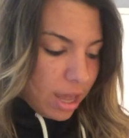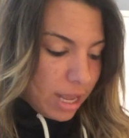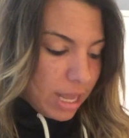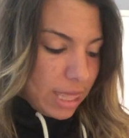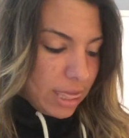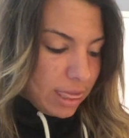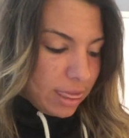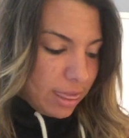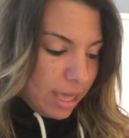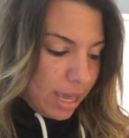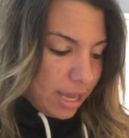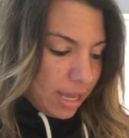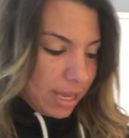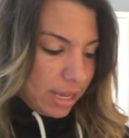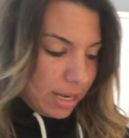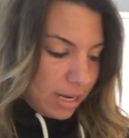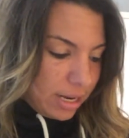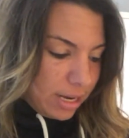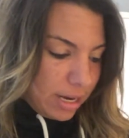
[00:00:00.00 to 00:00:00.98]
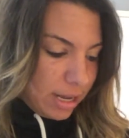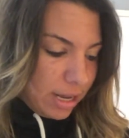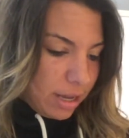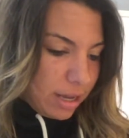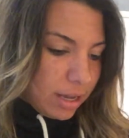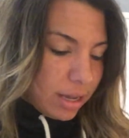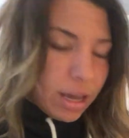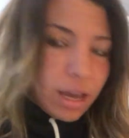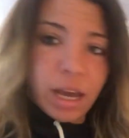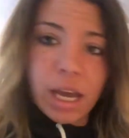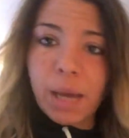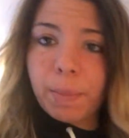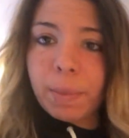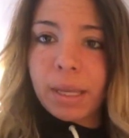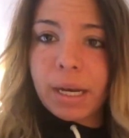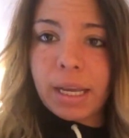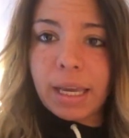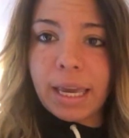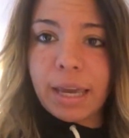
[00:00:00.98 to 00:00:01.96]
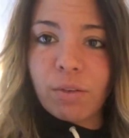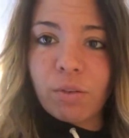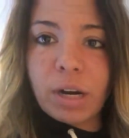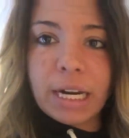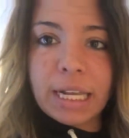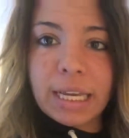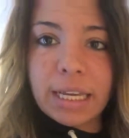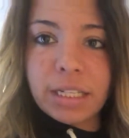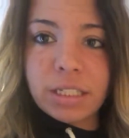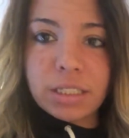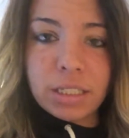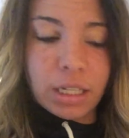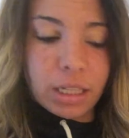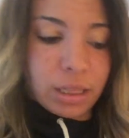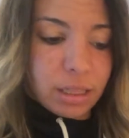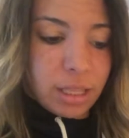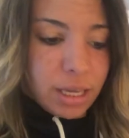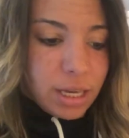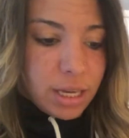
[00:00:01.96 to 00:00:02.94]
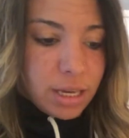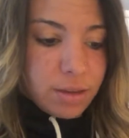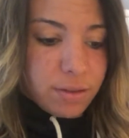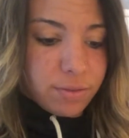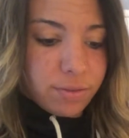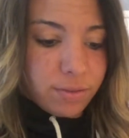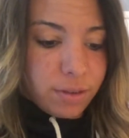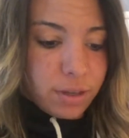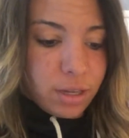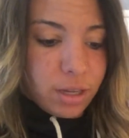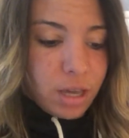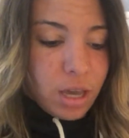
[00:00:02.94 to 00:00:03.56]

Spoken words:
and then I'm gonna get ready to leave.